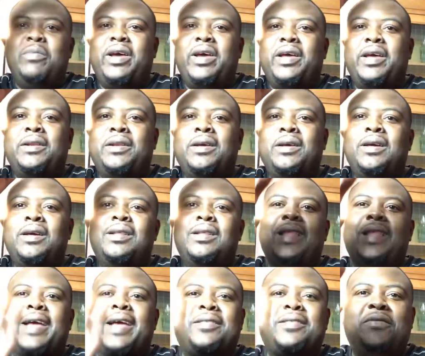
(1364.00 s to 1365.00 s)
man.
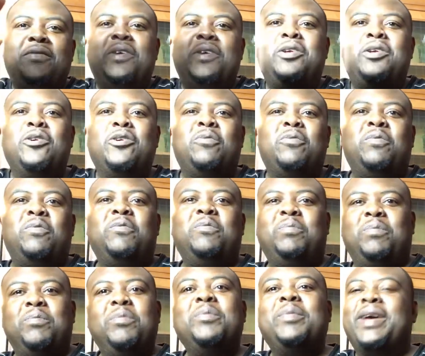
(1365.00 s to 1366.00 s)
Like the video.
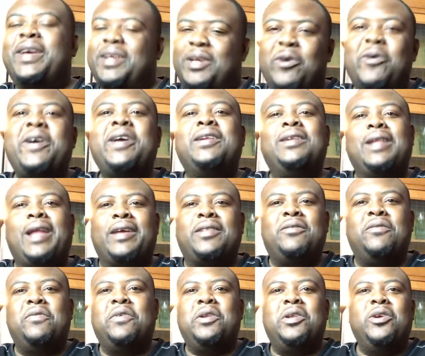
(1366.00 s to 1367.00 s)
Man, go ahead and like
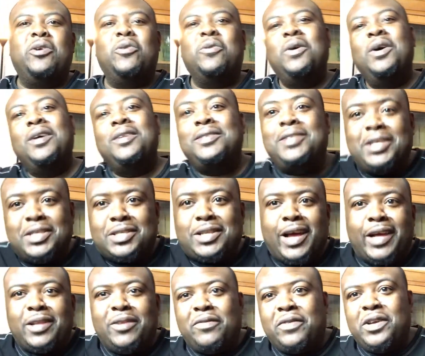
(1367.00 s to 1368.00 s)
the video.
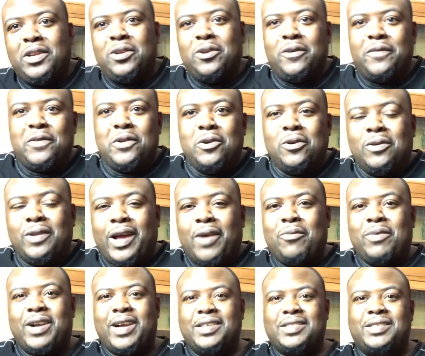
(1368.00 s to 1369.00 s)
Dislike the video if you don't
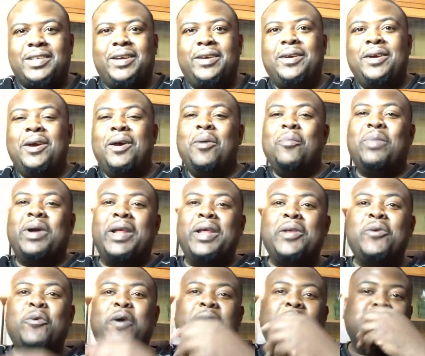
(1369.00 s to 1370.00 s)
like what I say. But
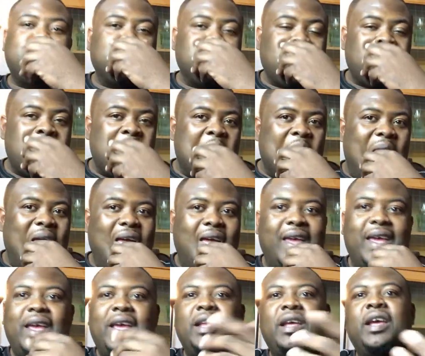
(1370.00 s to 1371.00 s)
anyways,
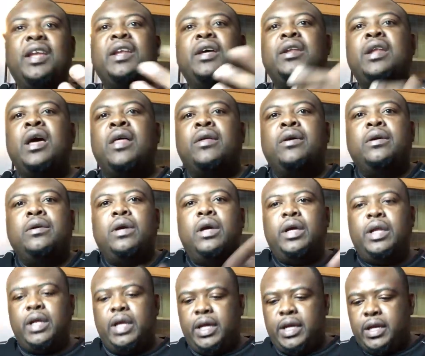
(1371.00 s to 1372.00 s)
in another
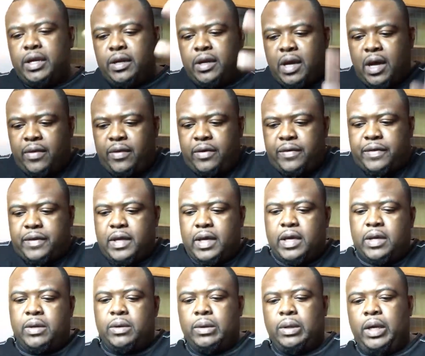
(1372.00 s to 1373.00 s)

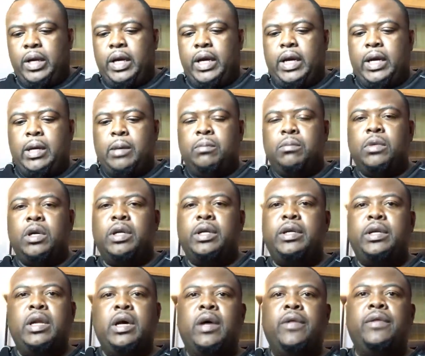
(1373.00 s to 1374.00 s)
thing,
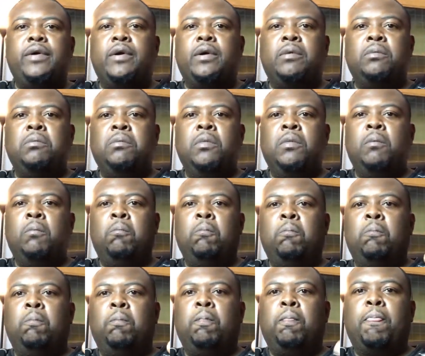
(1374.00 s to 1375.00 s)
another
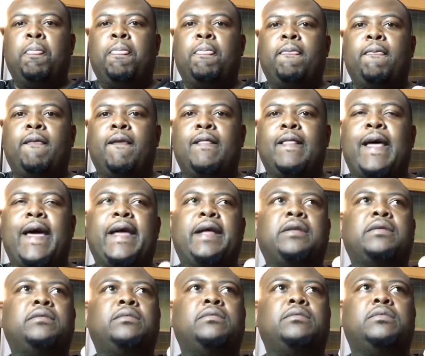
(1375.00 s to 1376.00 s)
like